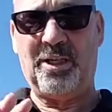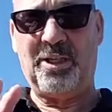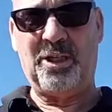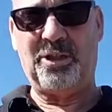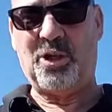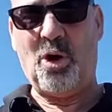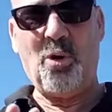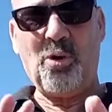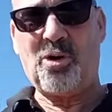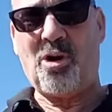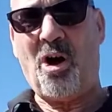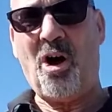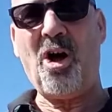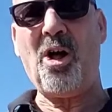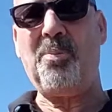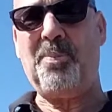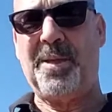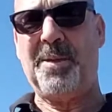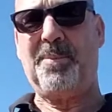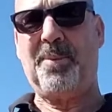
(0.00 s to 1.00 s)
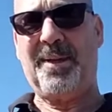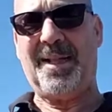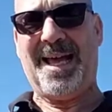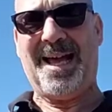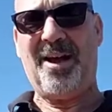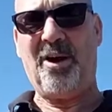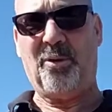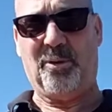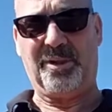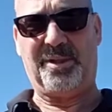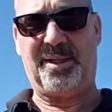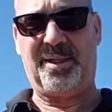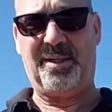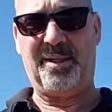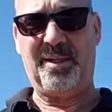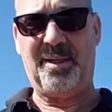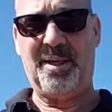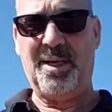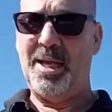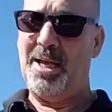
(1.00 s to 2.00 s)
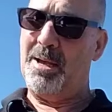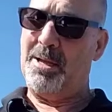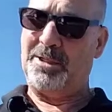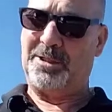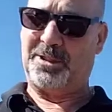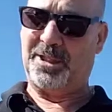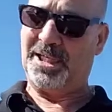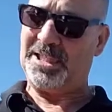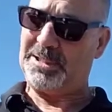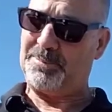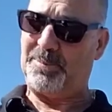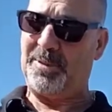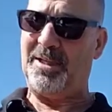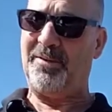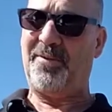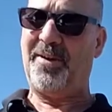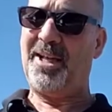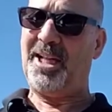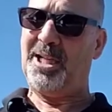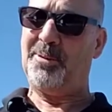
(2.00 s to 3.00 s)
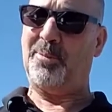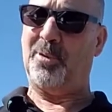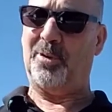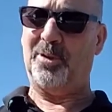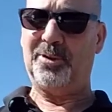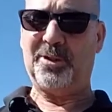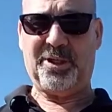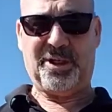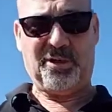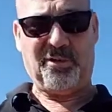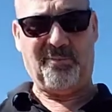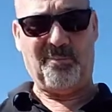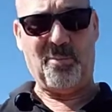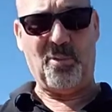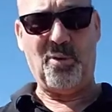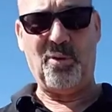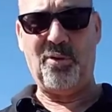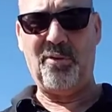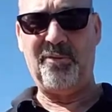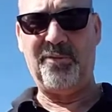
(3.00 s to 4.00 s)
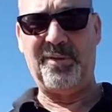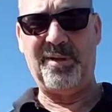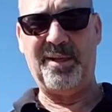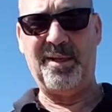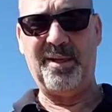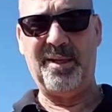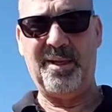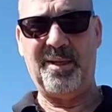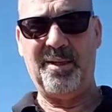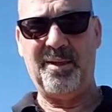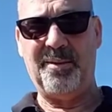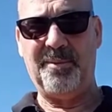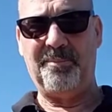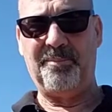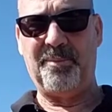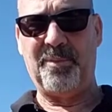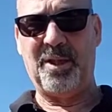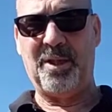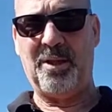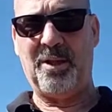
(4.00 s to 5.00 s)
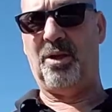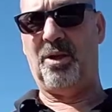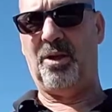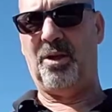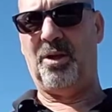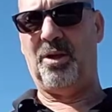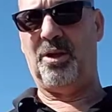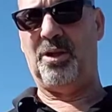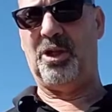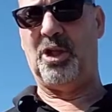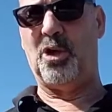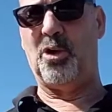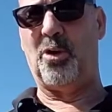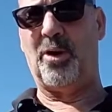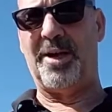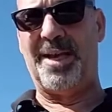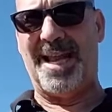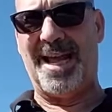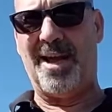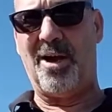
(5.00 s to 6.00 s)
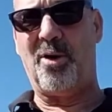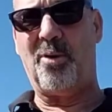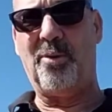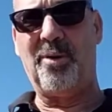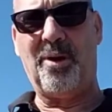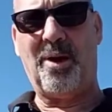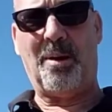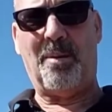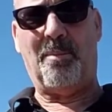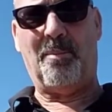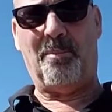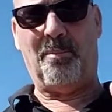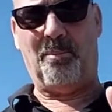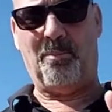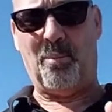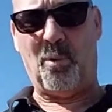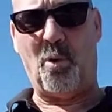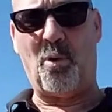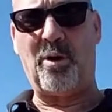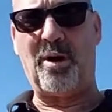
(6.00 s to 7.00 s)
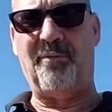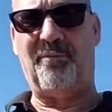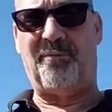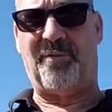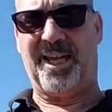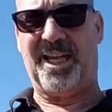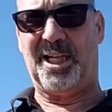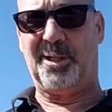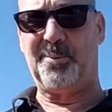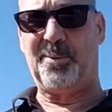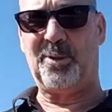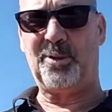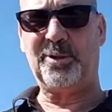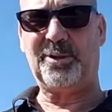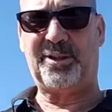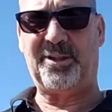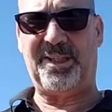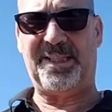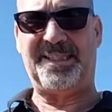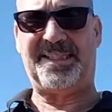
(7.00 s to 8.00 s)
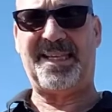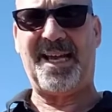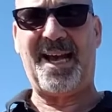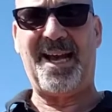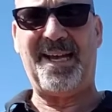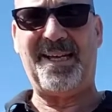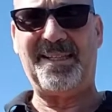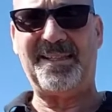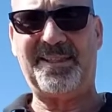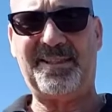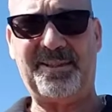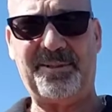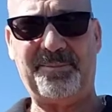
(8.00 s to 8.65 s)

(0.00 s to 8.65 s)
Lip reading: don't call people out. Just be available. You've moved. You are now more available to these guys,